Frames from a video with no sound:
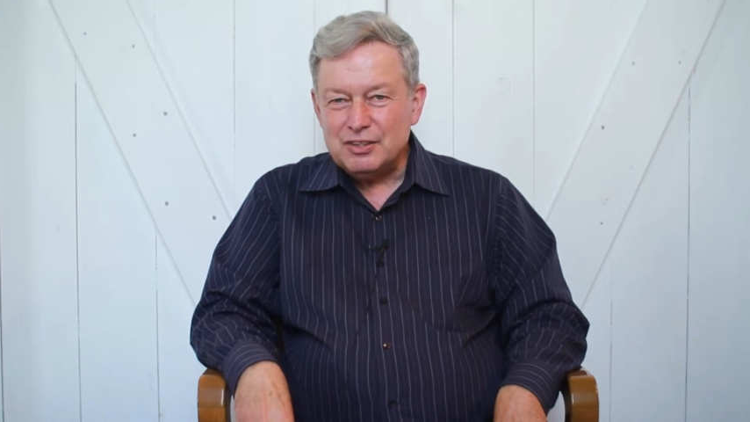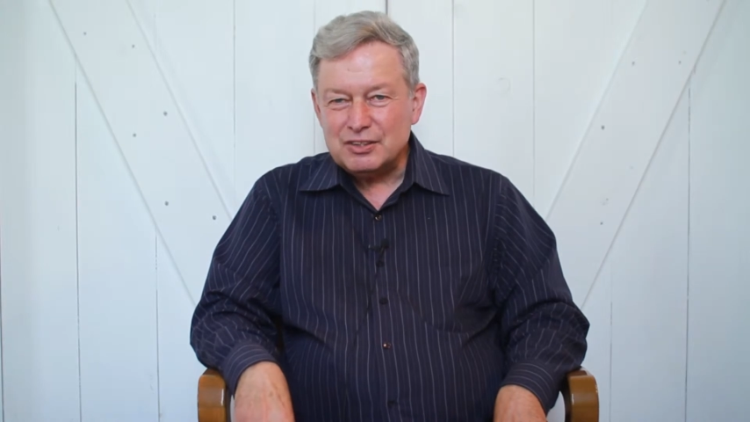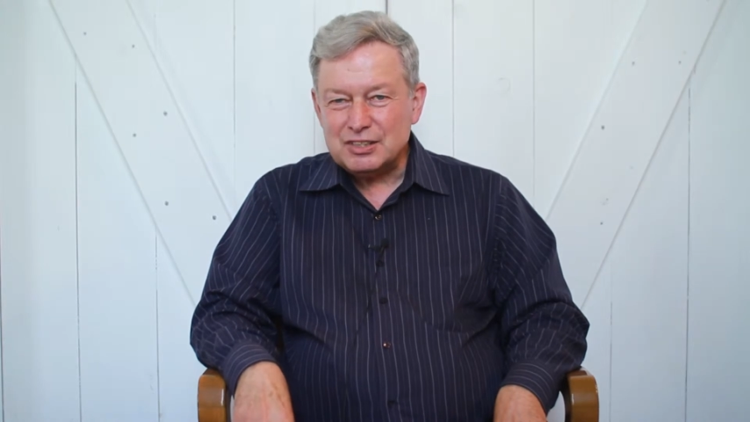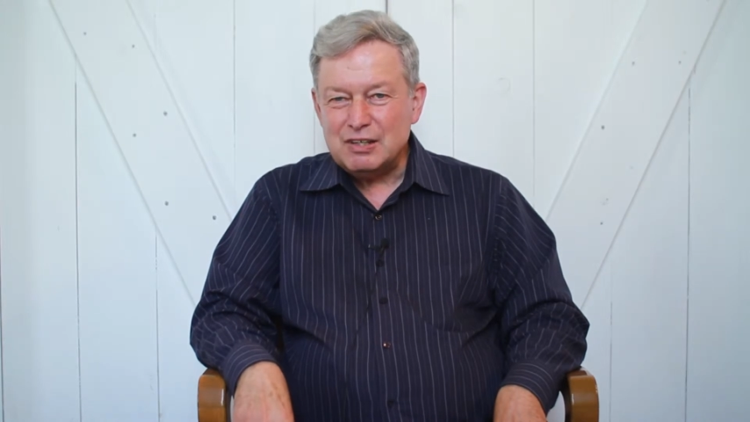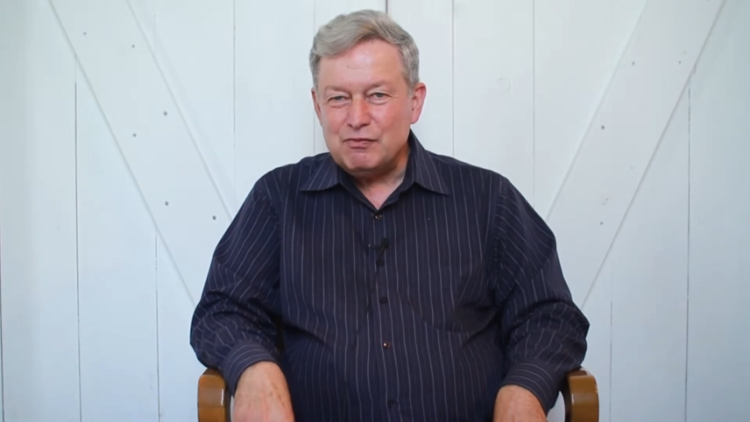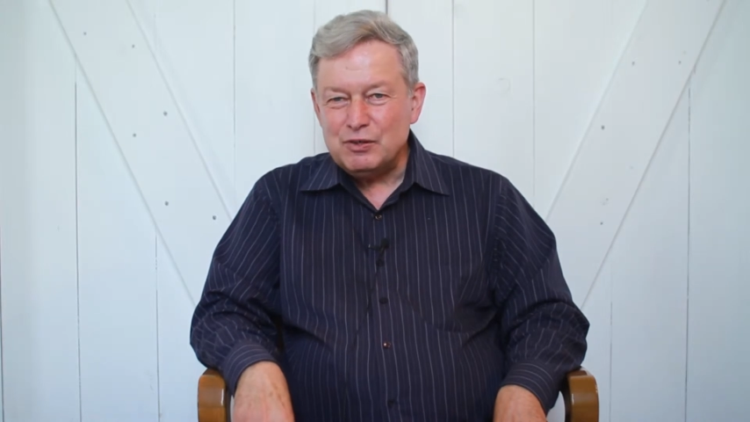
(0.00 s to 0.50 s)
the
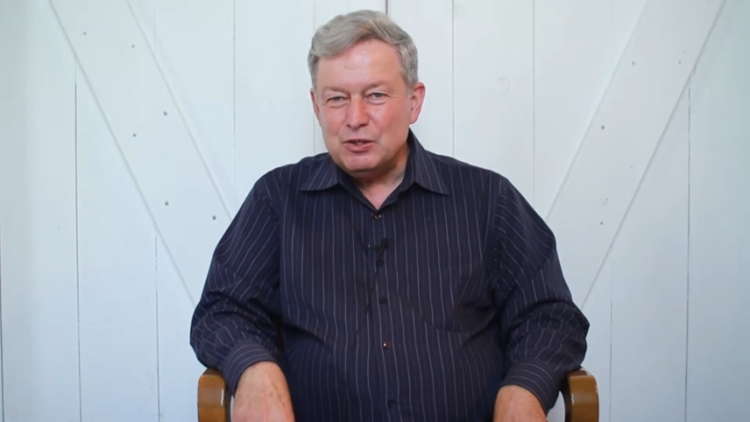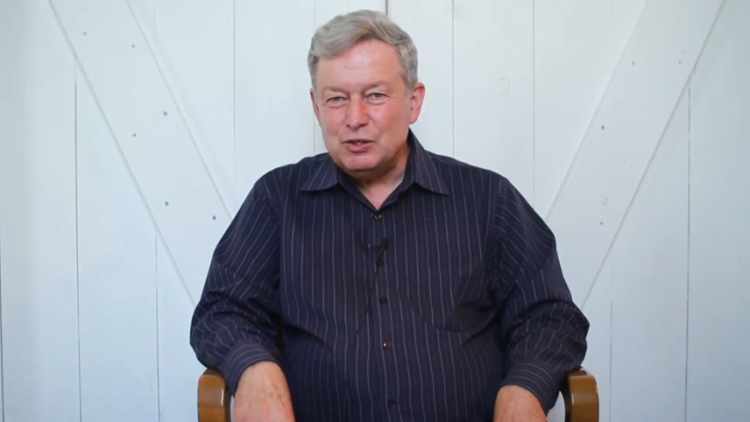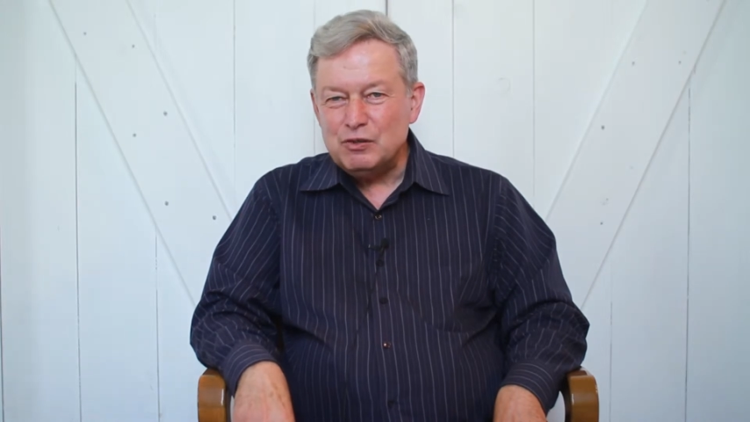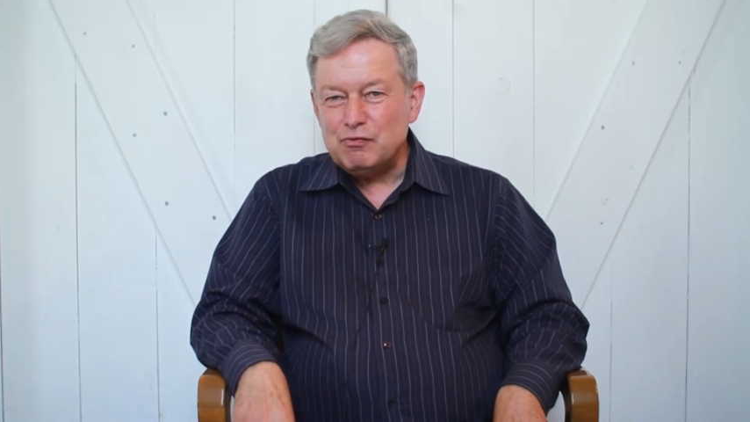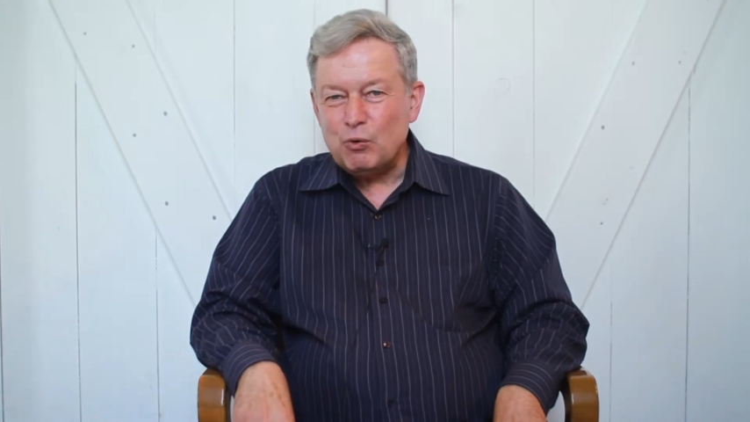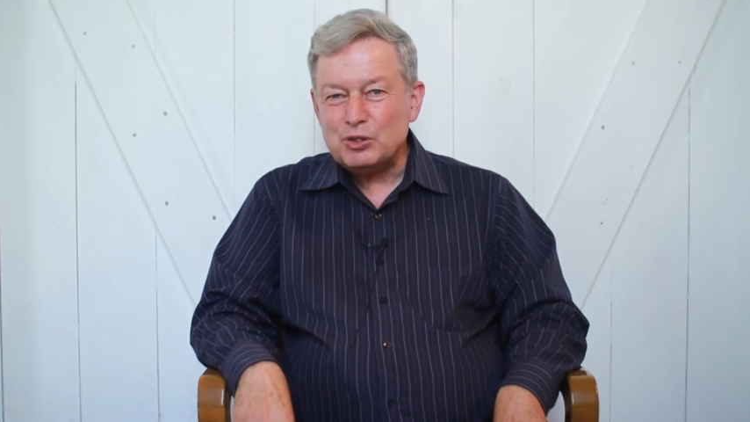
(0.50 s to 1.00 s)
seafood,
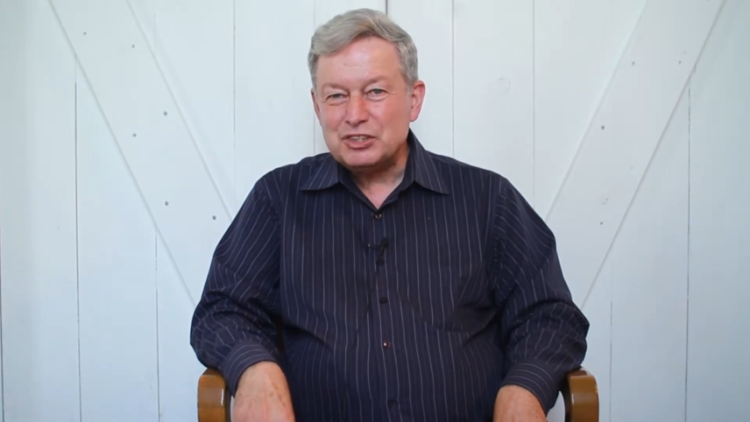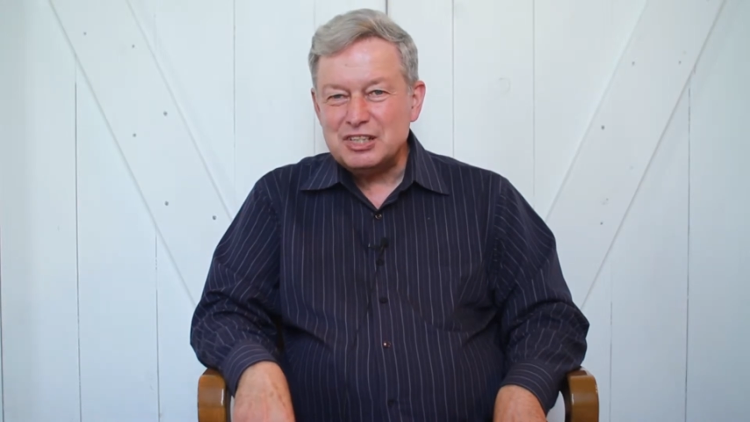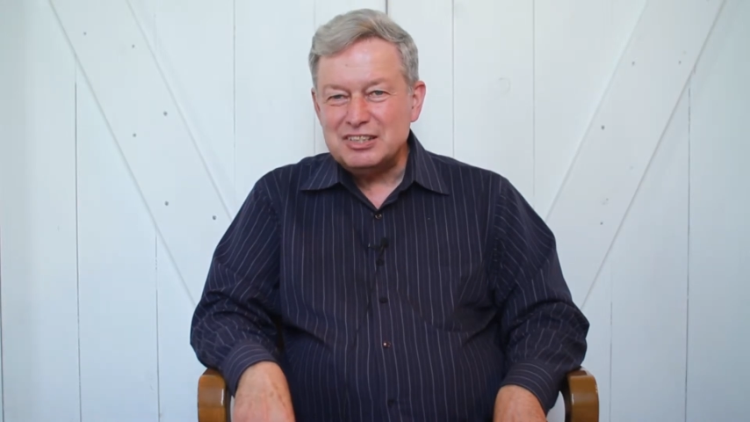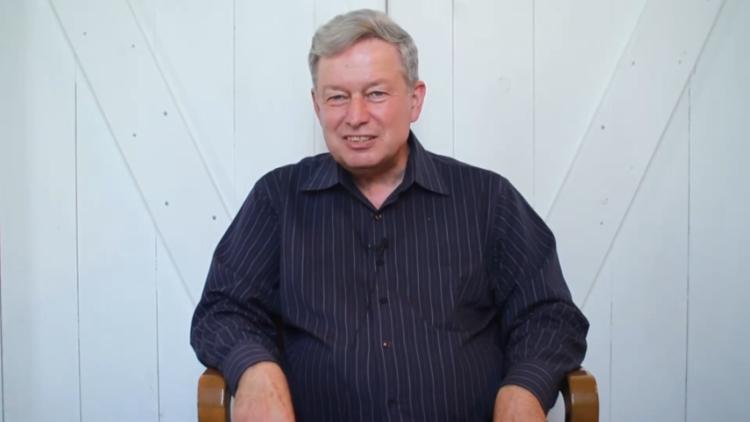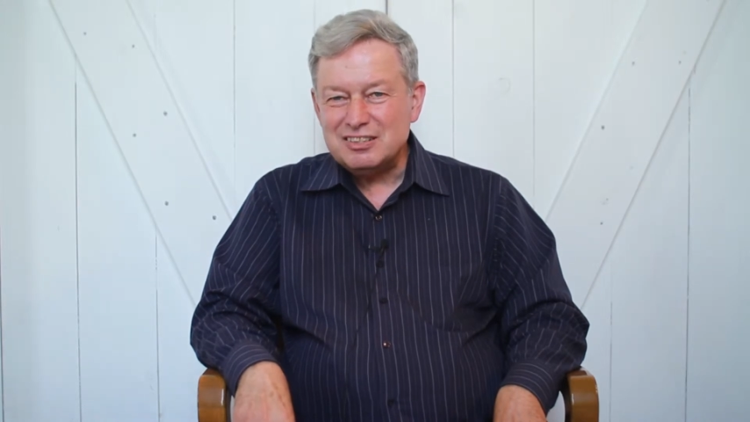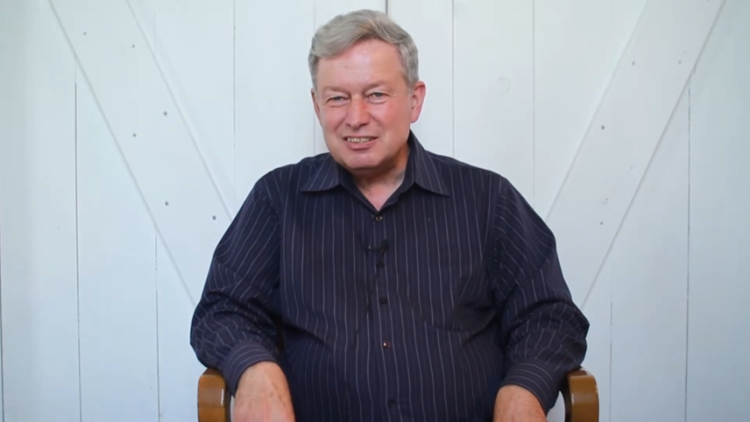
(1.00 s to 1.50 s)
the Four
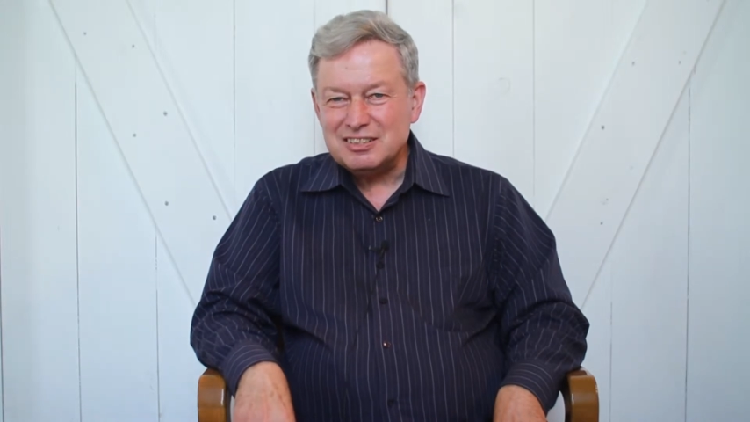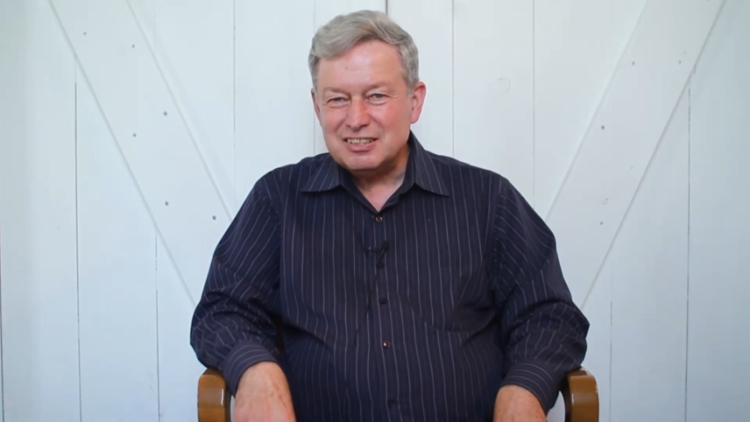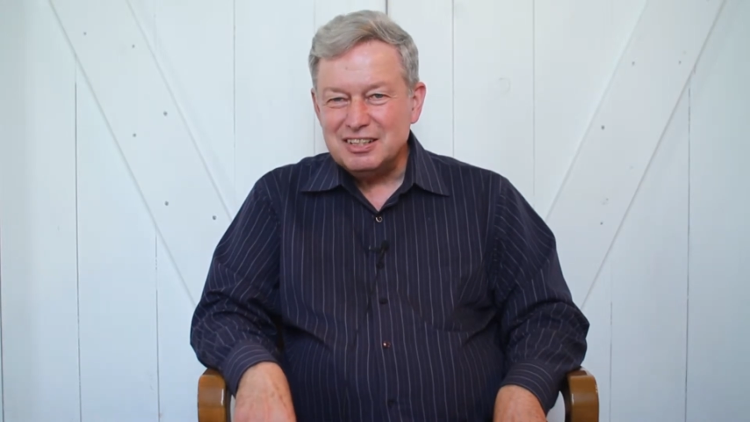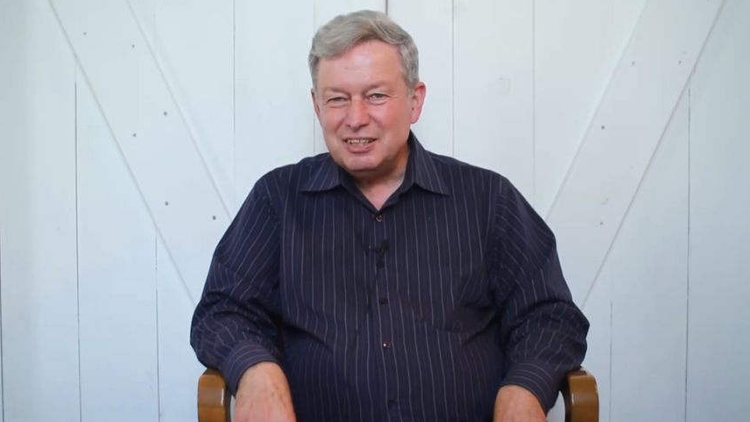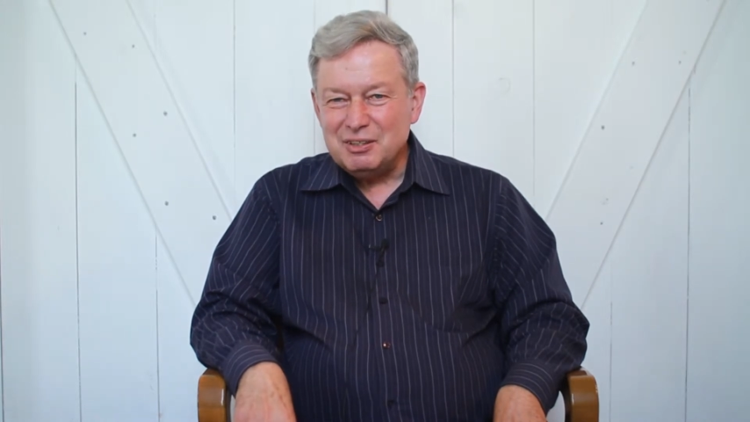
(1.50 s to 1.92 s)
Seasons,"